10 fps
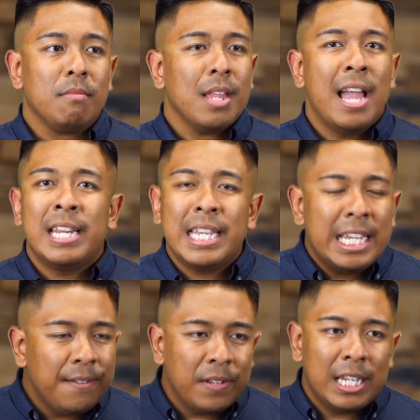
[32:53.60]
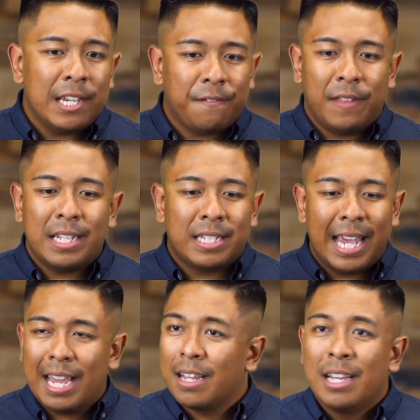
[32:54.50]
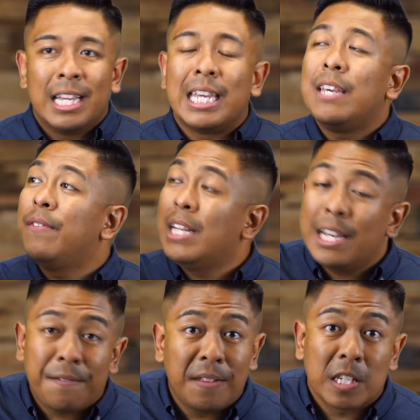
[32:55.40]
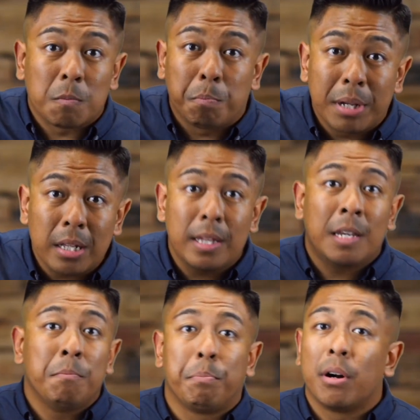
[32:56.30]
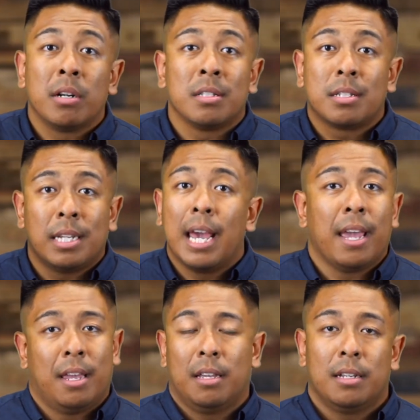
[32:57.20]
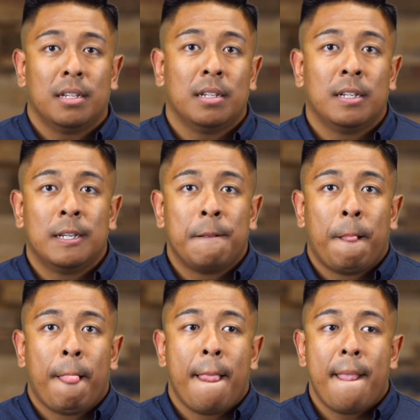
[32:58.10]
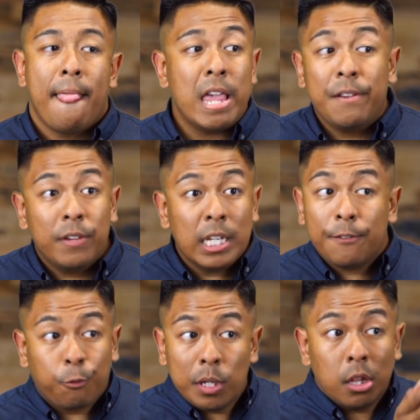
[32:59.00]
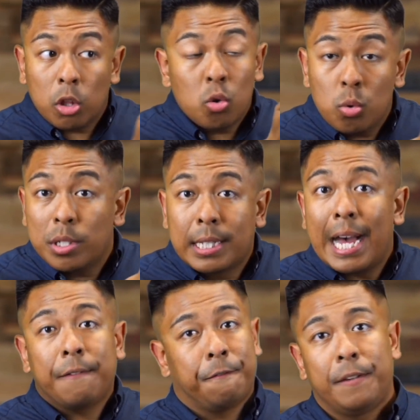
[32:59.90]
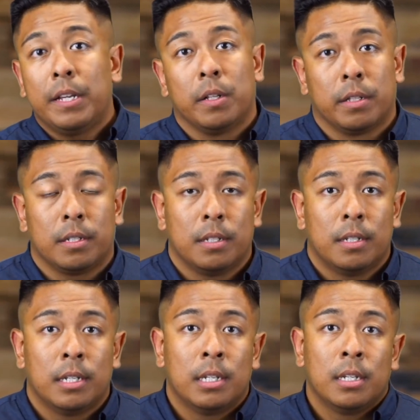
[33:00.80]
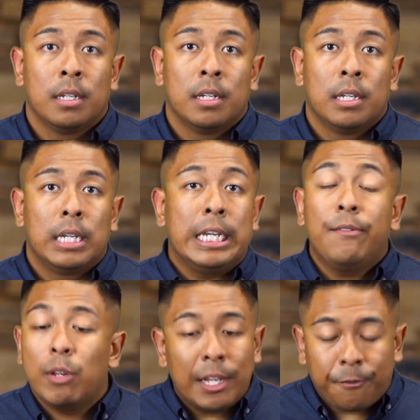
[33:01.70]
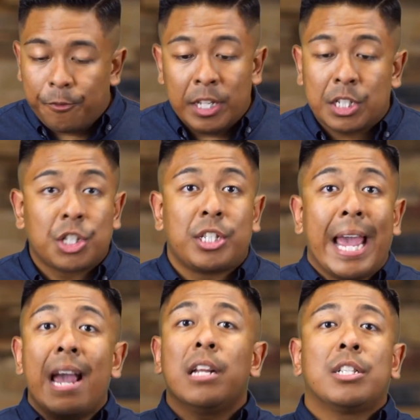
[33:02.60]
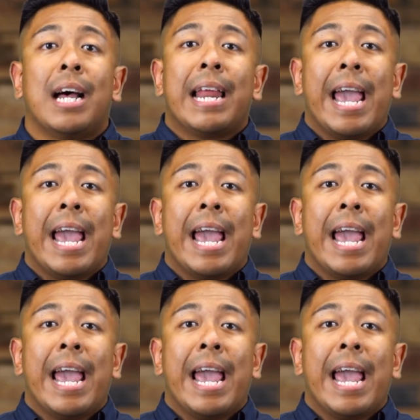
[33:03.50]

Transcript: And even if they tick, even if this building burns today, even if we lose that field, even if the stage that